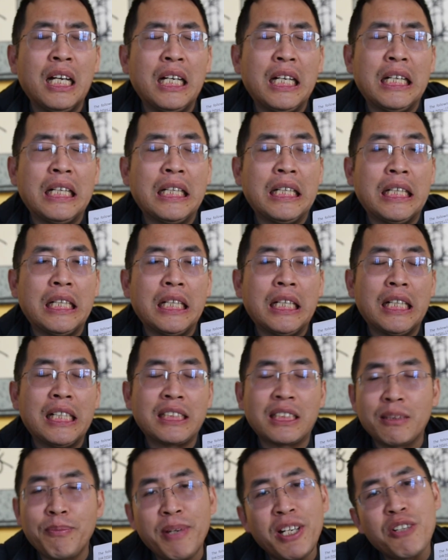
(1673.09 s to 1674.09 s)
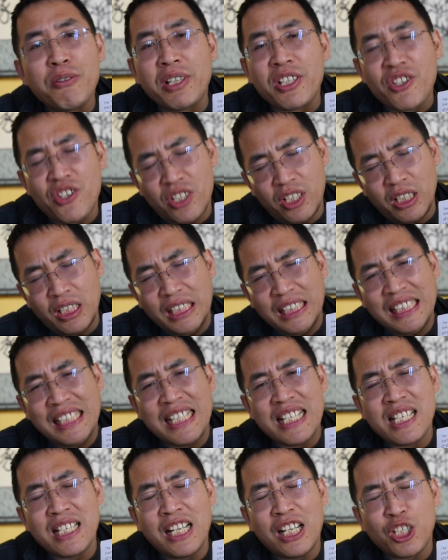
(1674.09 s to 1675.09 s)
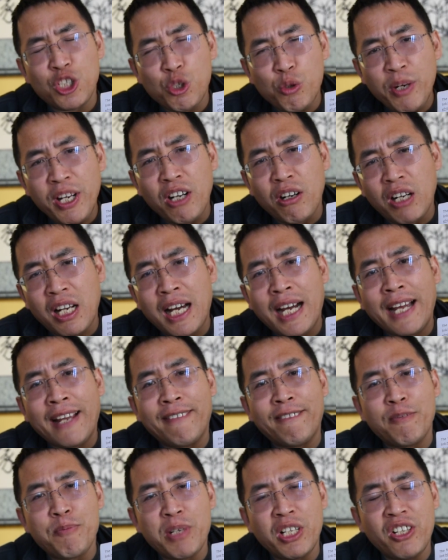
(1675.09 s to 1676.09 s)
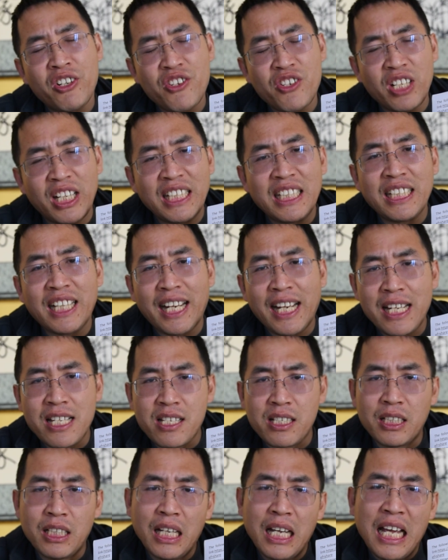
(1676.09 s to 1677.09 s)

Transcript: a spirit is a real life because it has